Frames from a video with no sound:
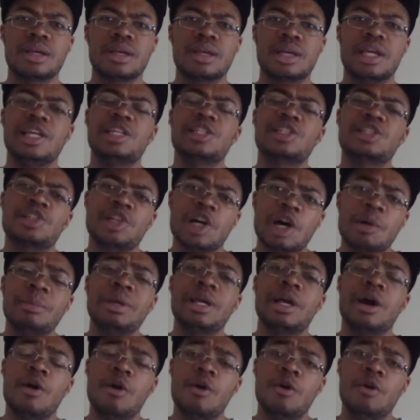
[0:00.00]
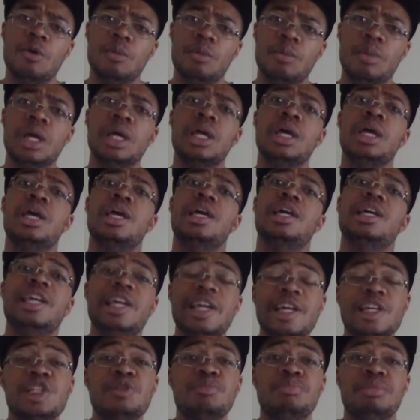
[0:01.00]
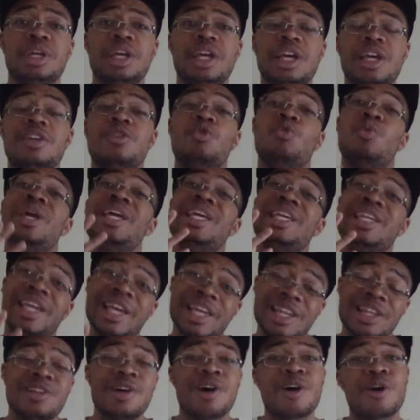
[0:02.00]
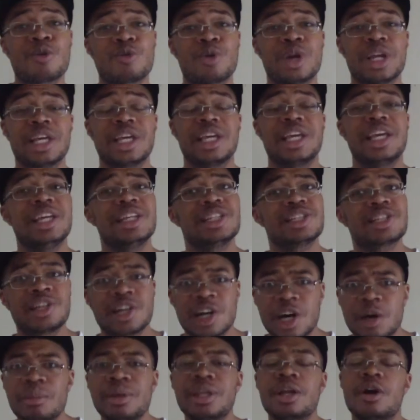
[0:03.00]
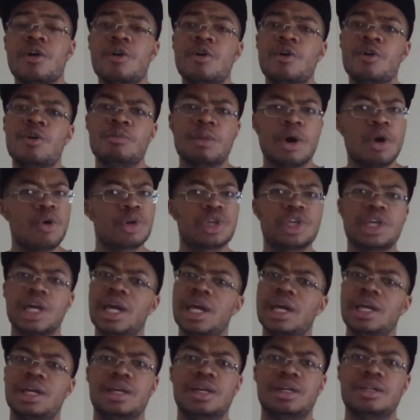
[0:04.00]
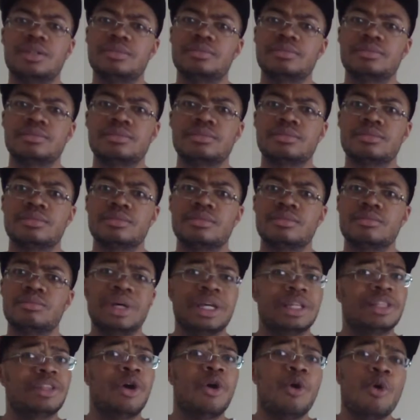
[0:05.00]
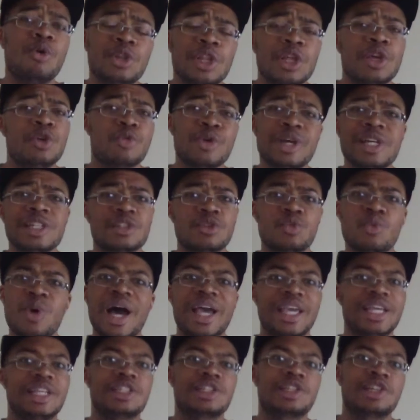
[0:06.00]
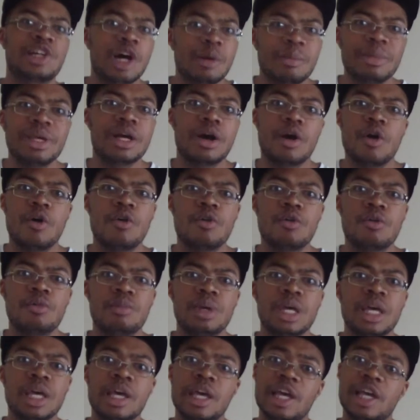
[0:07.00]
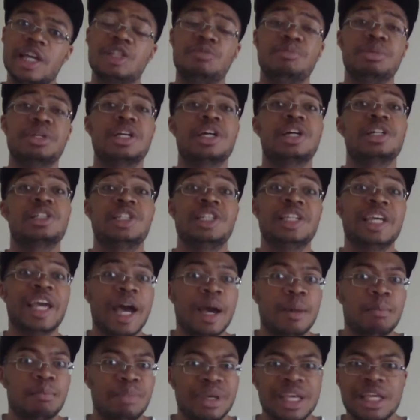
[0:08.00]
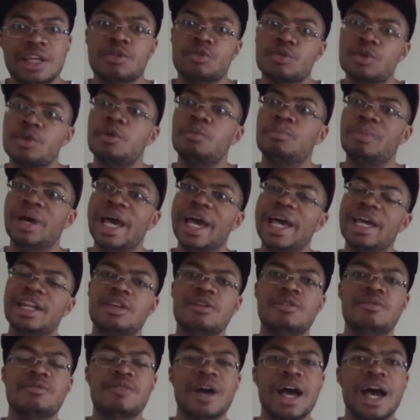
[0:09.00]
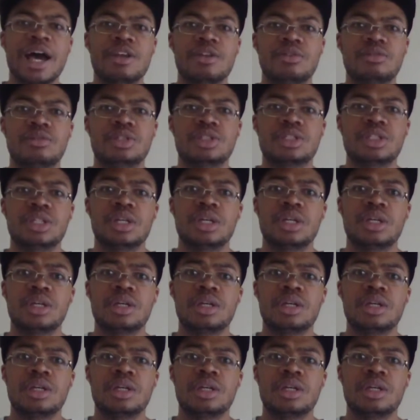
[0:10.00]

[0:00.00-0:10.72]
He's coming home. ESPN, we get it already. He's coming home. Okay. But the only reason why he's coming home is because he got beat real bad in the finals.